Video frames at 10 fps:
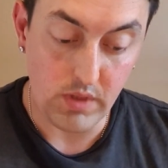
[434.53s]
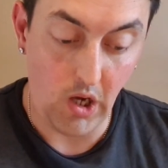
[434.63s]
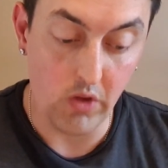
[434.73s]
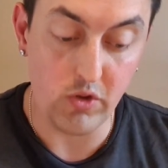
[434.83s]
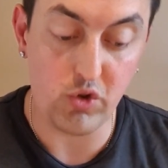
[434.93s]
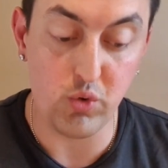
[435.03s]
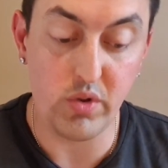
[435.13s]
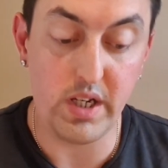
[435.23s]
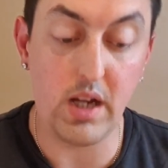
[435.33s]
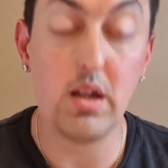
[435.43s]
On the
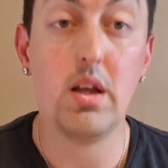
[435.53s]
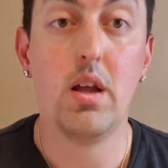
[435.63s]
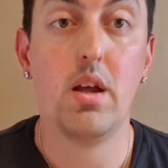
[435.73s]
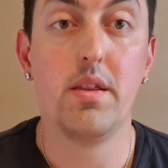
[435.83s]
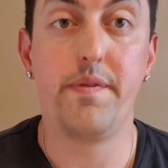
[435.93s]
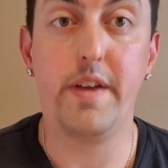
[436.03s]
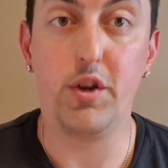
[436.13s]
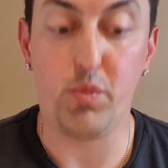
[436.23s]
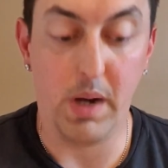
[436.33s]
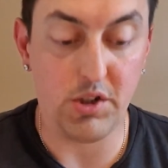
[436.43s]
Sunday, the
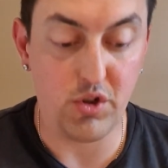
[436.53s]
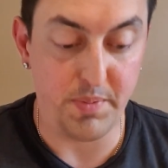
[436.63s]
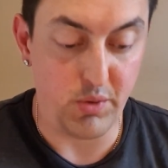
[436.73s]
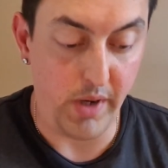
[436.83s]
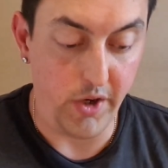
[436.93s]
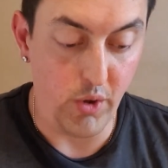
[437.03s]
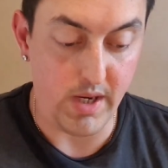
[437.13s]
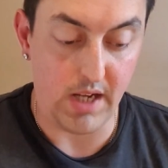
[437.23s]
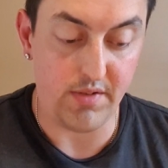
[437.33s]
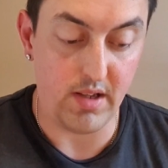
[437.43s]
first match is between
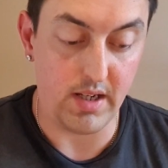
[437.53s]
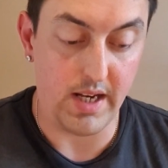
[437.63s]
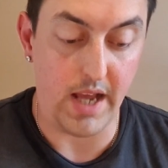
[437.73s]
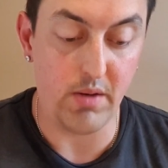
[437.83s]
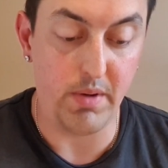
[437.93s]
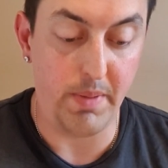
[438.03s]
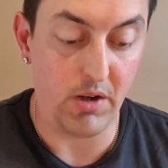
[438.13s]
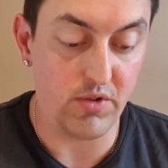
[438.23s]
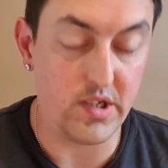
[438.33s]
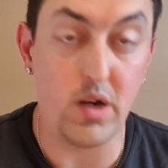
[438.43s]
Newcastle and Canterbury
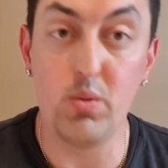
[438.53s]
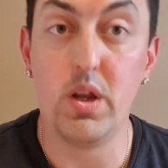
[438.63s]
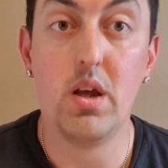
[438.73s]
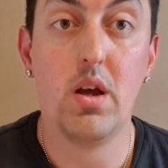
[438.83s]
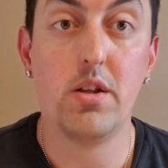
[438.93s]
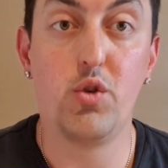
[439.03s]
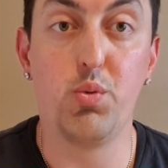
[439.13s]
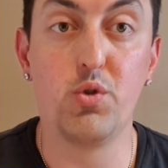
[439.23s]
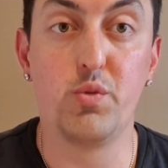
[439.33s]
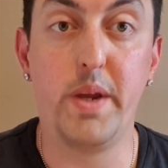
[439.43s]
Bankstown. This
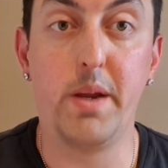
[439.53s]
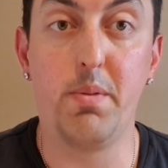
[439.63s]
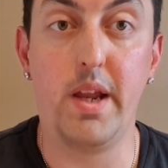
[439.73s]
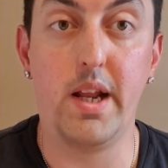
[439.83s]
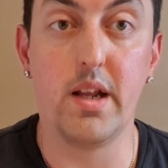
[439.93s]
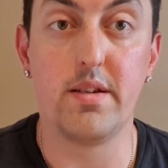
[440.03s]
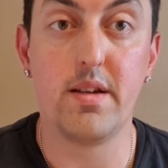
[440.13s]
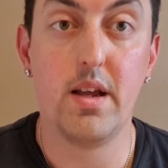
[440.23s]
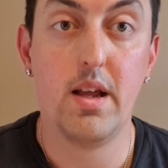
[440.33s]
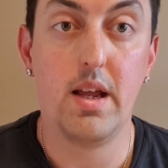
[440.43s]
one's being played at
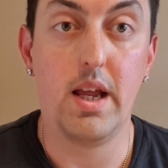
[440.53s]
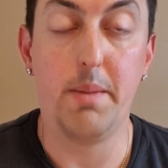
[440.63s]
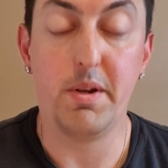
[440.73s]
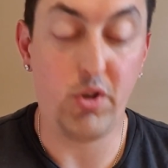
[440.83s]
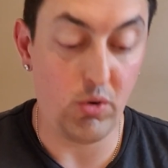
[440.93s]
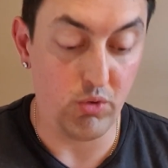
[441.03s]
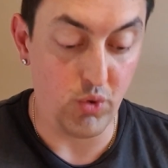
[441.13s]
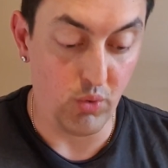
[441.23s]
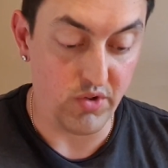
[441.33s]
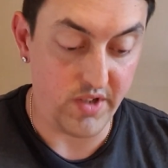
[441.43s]
McDonald
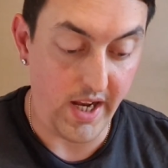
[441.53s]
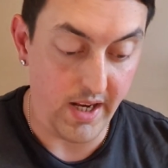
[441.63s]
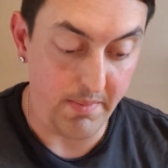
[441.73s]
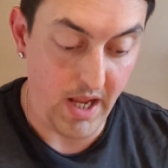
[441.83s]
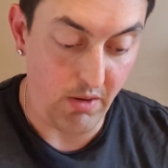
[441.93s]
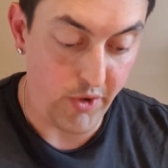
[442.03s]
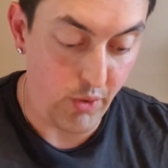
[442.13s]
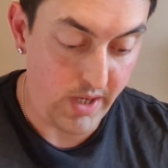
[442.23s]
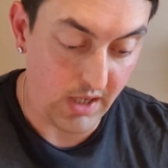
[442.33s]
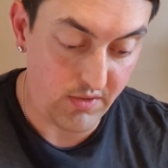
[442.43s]
Jones Stadium there in
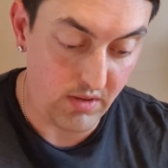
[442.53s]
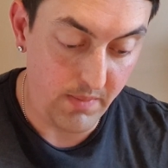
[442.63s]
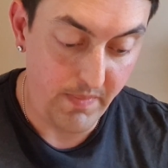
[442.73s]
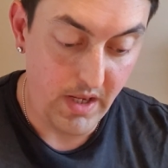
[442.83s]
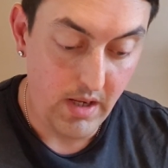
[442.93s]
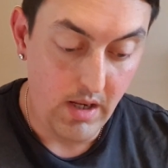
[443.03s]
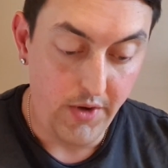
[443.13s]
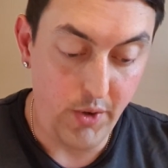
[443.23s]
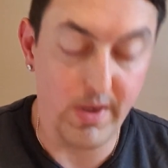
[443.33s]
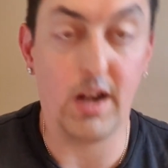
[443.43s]
Newcastle.
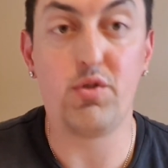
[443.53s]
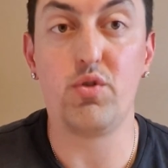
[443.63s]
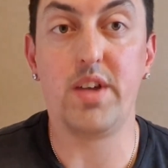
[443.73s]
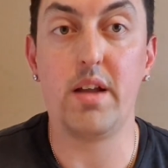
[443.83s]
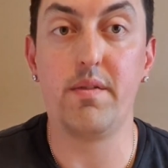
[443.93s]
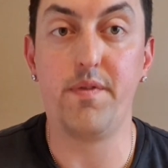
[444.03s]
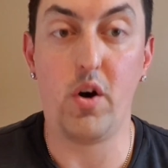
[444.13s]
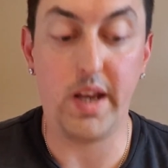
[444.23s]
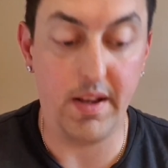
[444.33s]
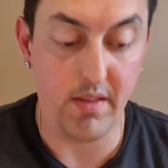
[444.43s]
Newcastle sat in
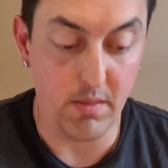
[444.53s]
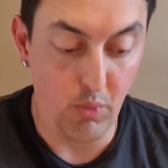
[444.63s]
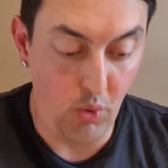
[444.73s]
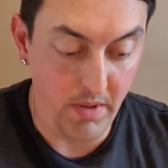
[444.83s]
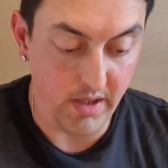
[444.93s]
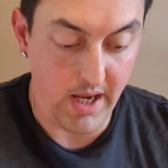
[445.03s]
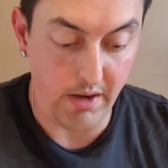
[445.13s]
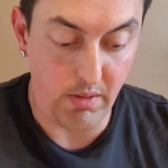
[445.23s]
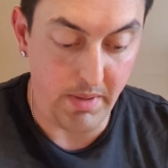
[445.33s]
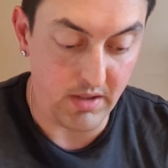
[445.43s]
14th at the moment,
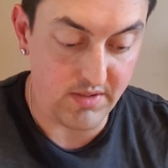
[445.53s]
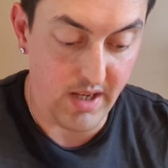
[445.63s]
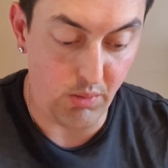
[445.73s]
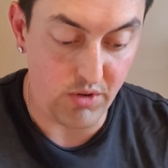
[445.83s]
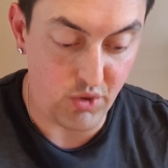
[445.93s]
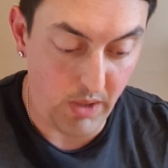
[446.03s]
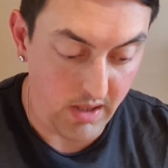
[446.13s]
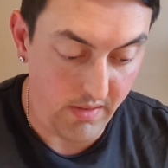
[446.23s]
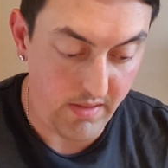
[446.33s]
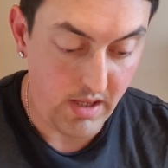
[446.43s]
Canterbury Bankstown in
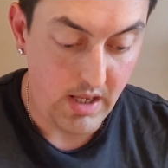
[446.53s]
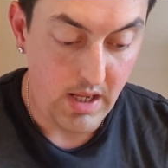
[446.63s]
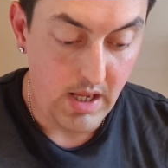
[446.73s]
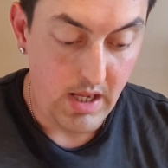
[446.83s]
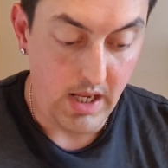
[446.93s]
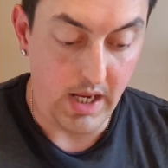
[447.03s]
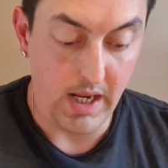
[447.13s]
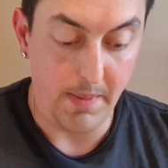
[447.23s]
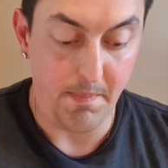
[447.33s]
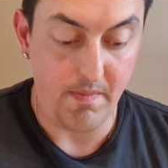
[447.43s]

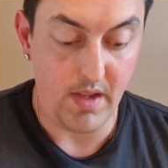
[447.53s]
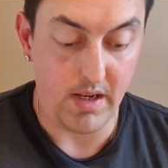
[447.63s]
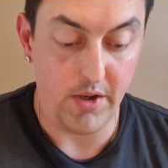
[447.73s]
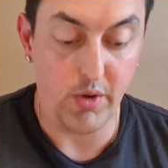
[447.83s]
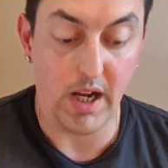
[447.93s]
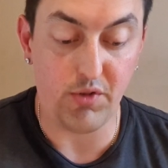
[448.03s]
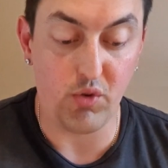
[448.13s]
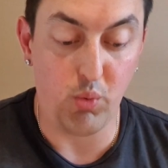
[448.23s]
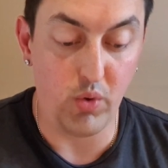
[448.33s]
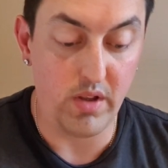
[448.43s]
12th.
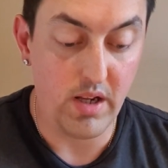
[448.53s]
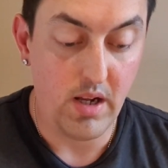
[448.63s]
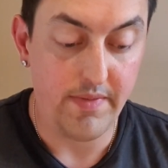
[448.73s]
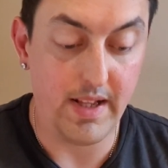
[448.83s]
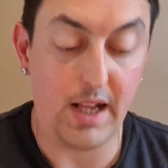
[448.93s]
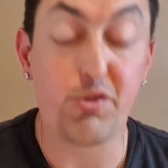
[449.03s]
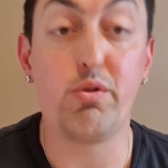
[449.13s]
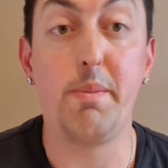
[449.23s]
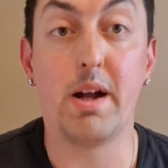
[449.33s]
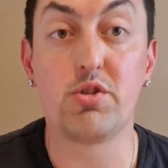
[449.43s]
Newcastle's won their last
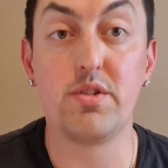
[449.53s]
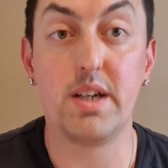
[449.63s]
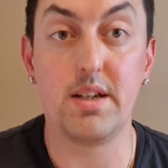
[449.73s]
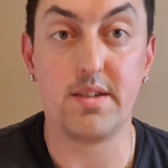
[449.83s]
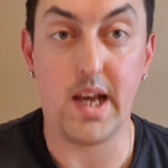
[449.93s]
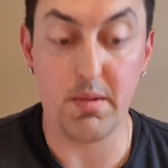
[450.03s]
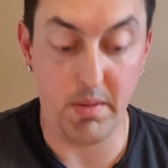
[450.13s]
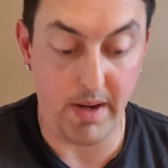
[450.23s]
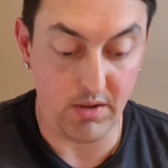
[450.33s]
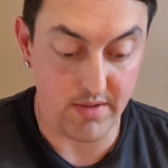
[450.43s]
3 matches against
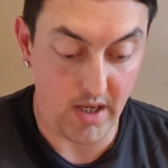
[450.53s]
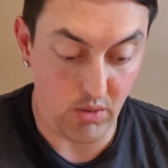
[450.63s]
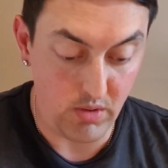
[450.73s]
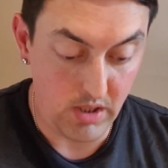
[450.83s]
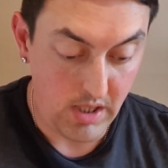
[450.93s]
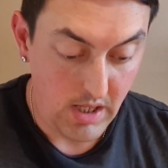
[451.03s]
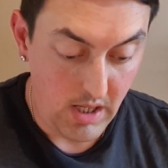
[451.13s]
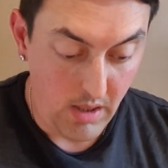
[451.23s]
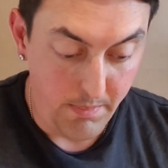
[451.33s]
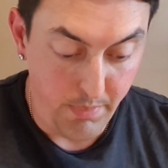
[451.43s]
Canterbury Bankstown,
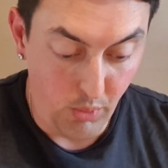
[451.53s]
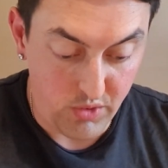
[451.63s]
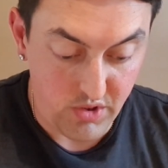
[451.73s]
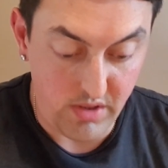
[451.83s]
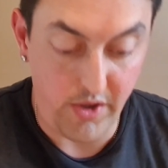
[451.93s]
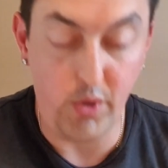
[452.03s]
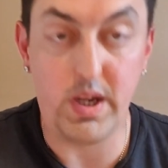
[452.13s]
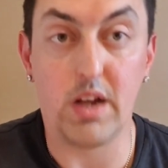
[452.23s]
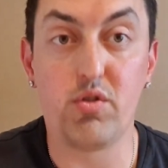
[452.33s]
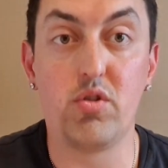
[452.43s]
but
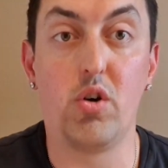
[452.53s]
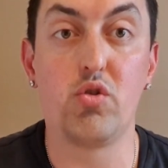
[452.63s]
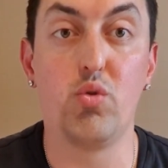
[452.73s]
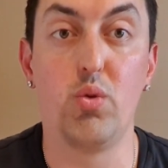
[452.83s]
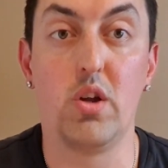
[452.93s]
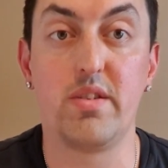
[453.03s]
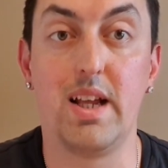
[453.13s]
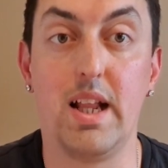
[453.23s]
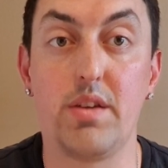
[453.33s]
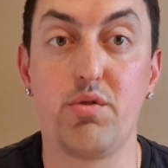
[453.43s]
Newcastle's also lost
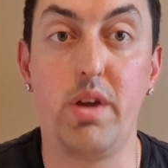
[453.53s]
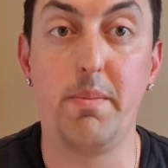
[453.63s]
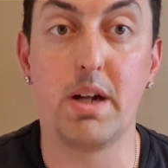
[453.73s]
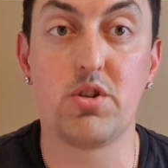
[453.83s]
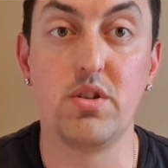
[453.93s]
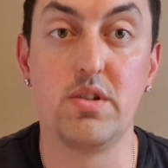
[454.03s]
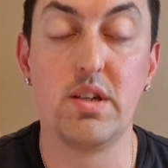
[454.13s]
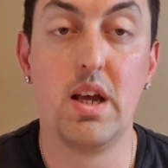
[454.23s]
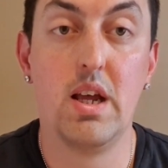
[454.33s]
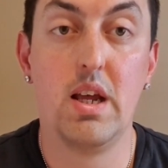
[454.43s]
their last 3 matches